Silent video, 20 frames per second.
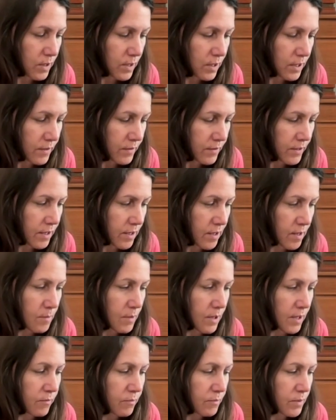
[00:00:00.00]
I think I
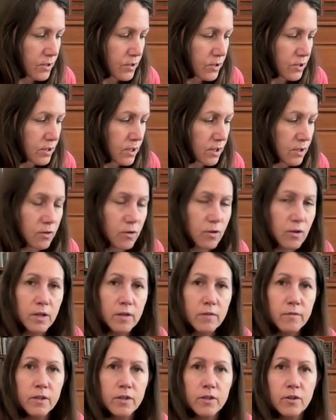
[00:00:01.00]
might have mentioned in an
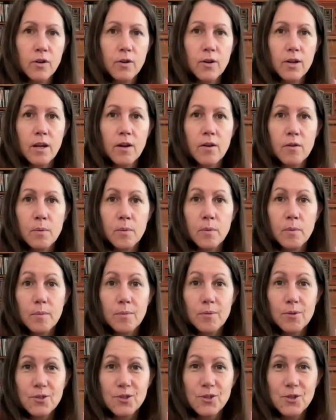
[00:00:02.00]
earlier video, I can't remember, I'm
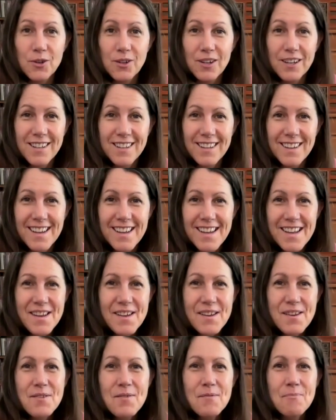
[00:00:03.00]
not sure.
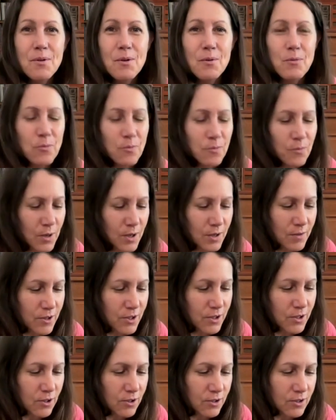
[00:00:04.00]
But one of the
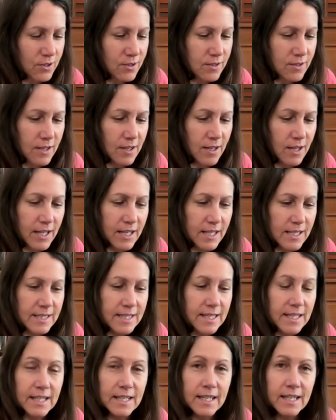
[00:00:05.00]
doctors that I had
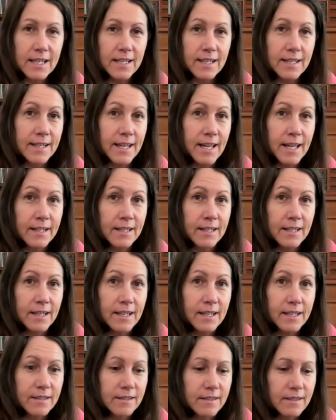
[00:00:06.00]
seen here in
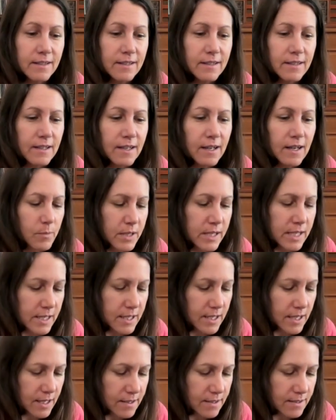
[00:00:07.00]
Adelaide, he
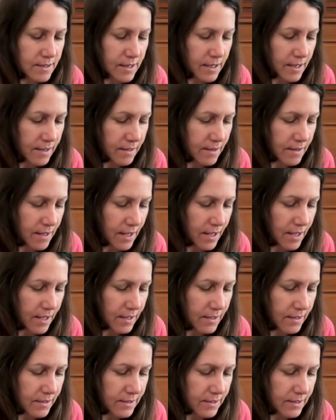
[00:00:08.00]
had said
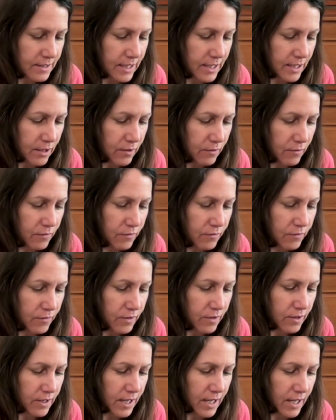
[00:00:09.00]
that if
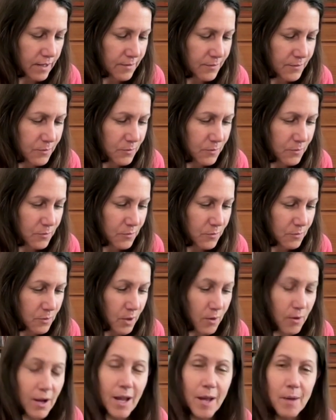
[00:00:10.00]
at
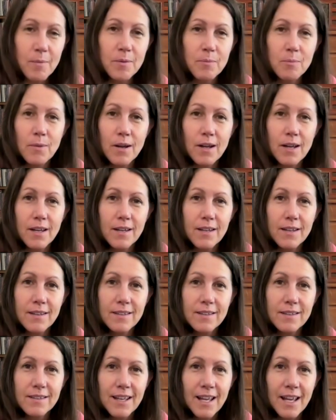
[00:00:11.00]
where I am in my
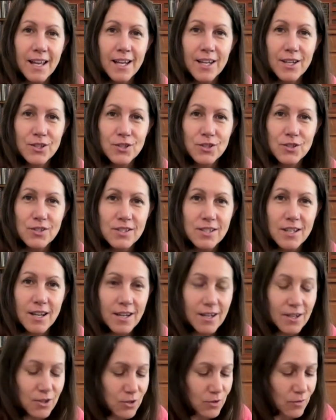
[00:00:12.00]
age and
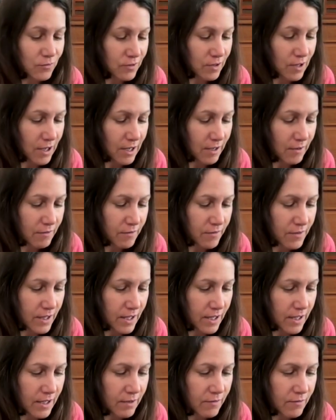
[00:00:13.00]
stage of life,
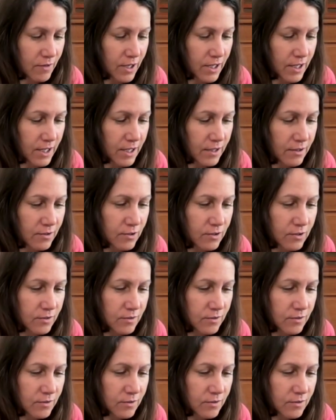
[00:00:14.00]
that if I had